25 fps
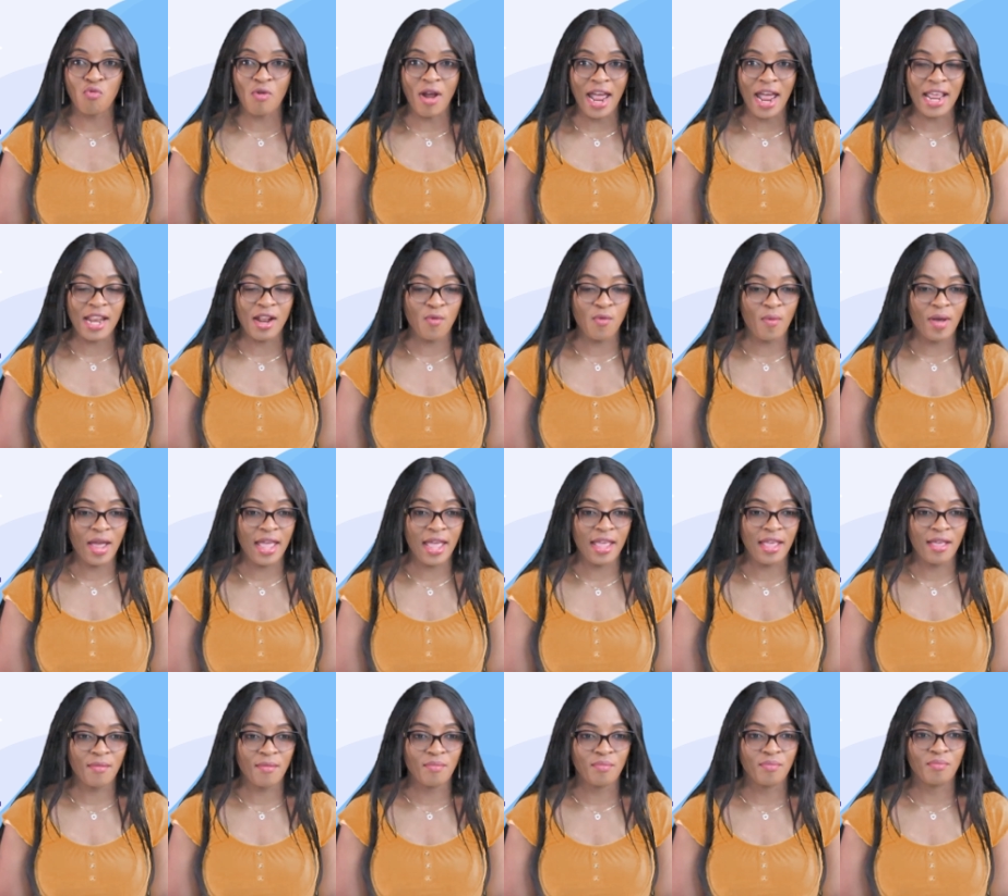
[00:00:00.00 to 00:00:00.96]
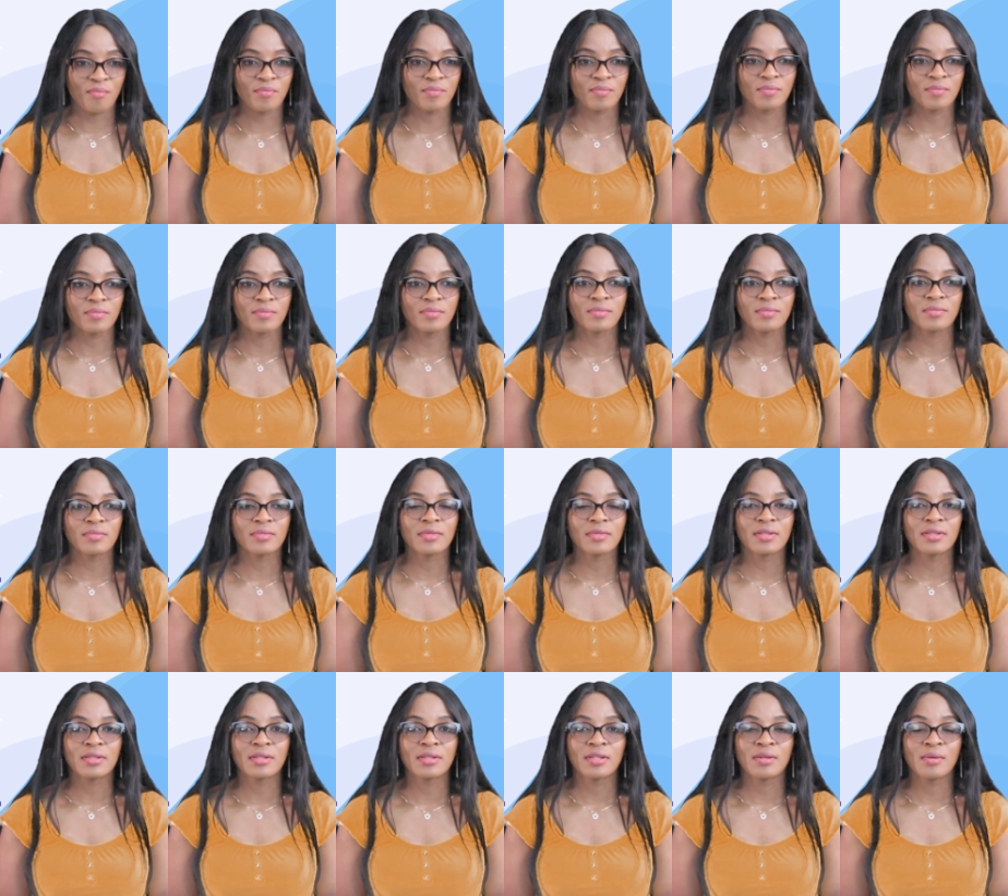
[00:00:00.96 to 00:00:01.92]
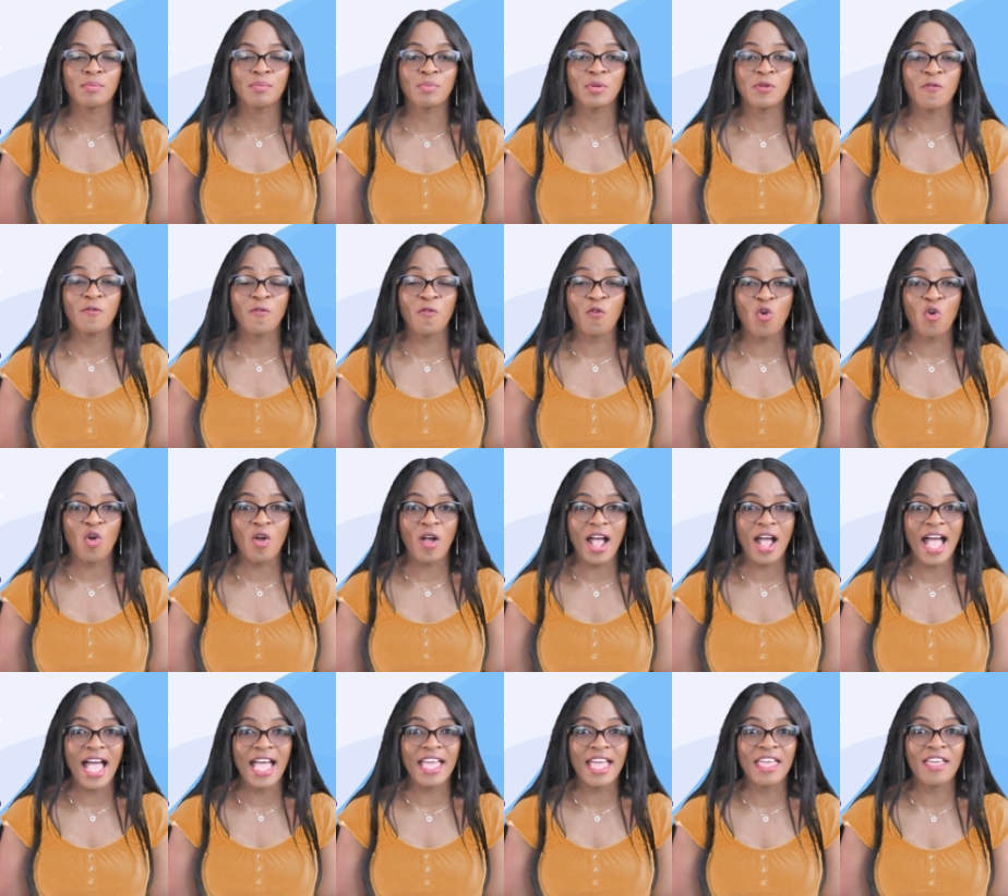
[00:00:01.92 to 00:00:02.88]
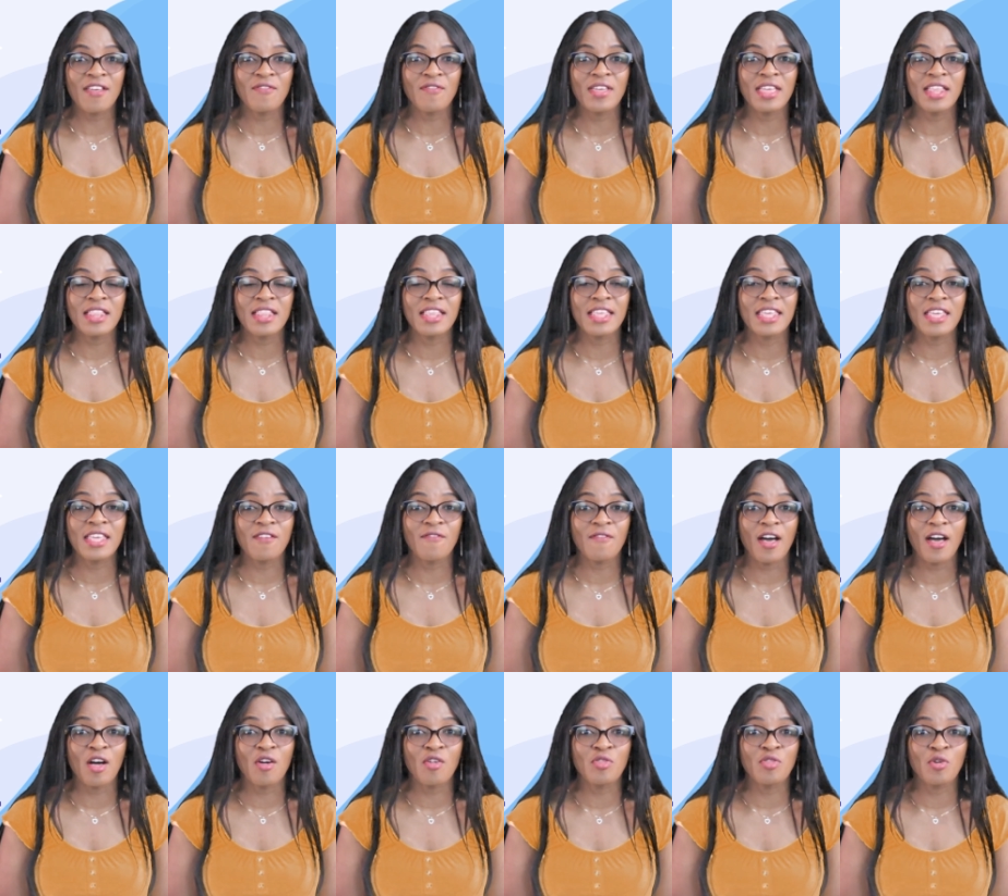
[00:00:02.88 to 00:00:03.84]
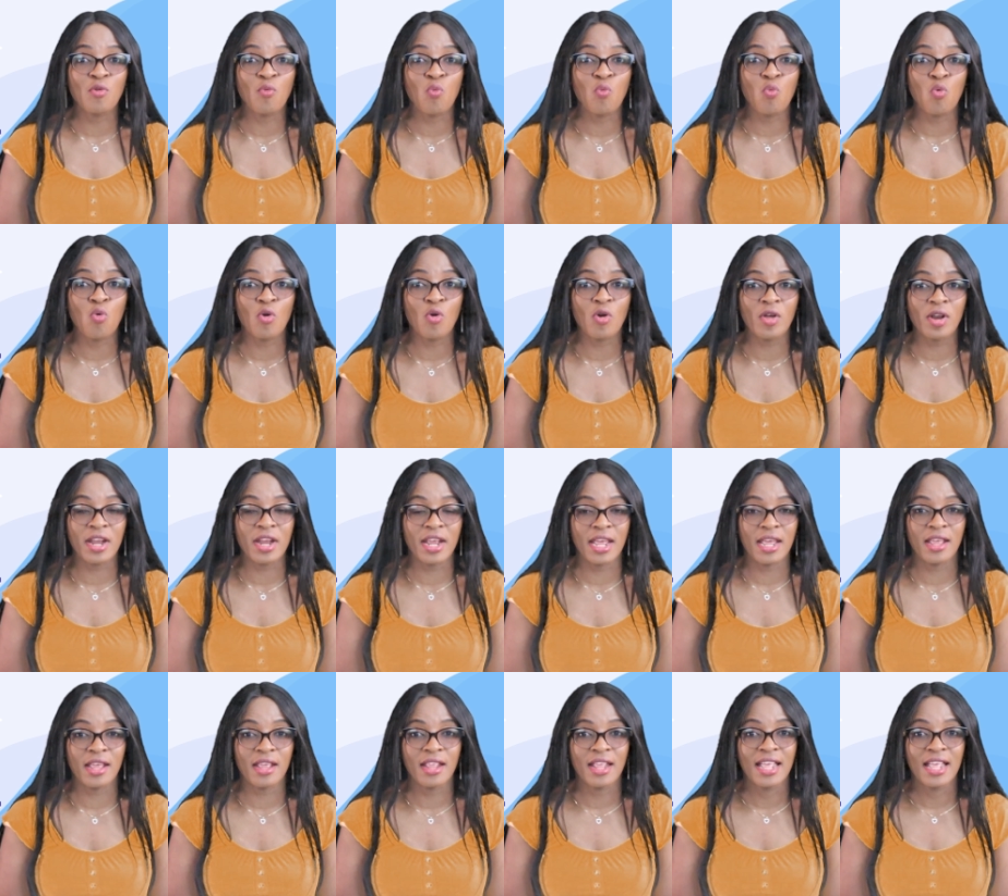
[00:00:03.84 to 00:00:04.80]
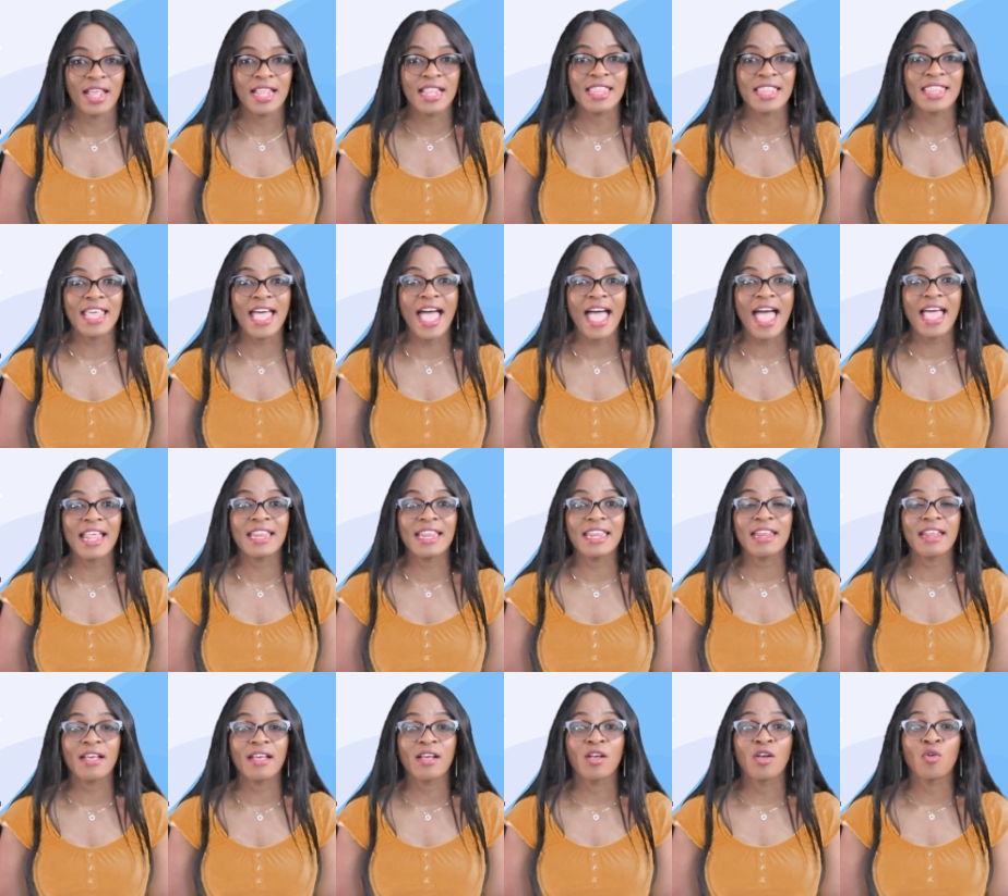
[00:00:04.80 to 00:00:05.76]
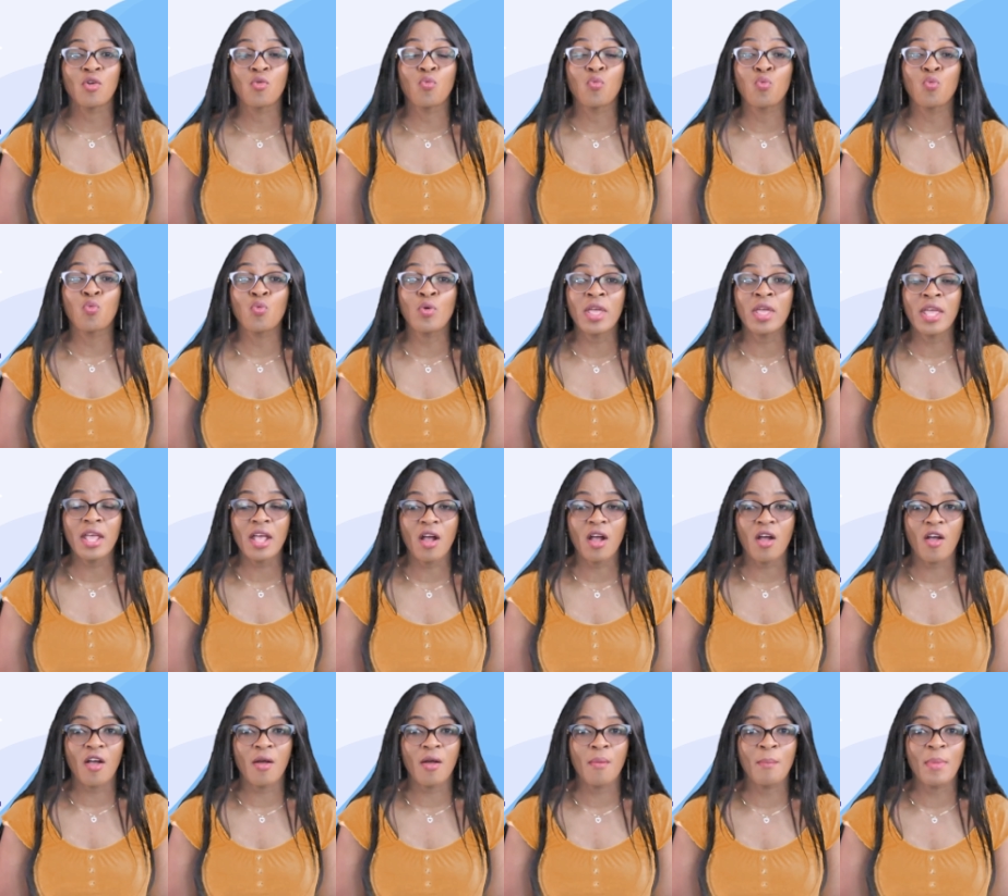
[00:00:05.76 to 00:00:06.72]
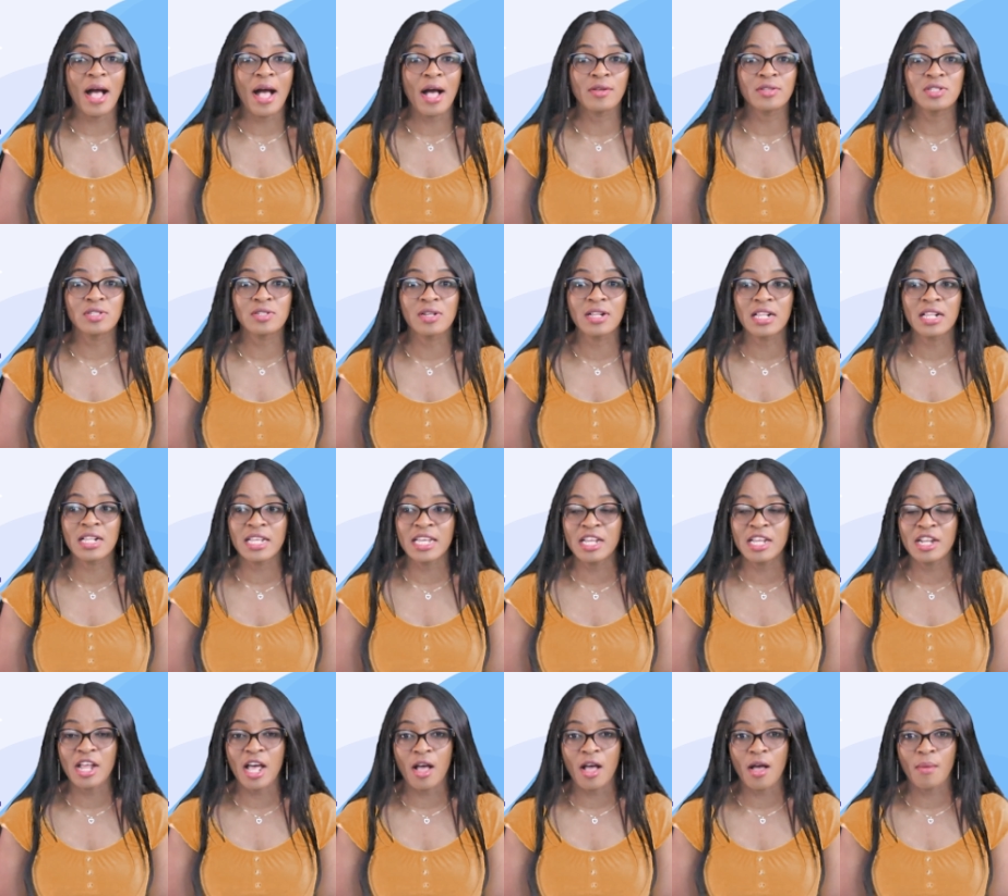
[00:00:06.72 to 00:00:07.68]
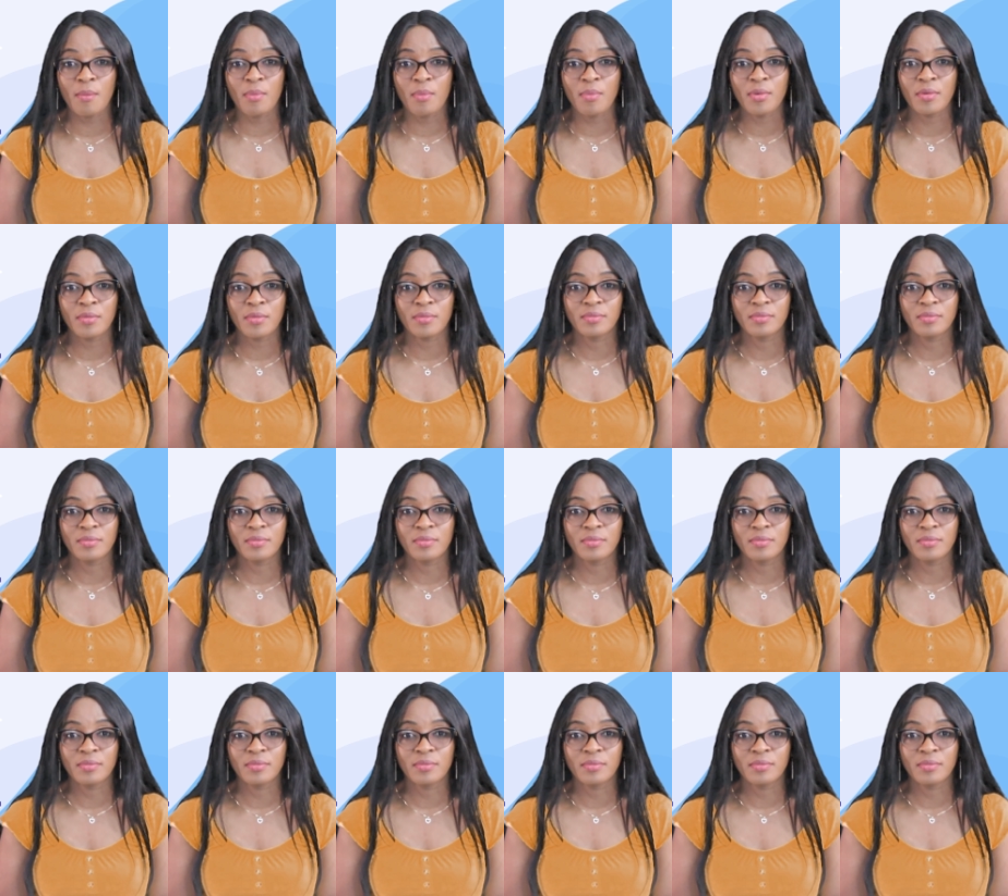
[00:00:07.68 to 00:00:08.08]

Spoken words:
right away before I even give out the warning that we are about to clean up.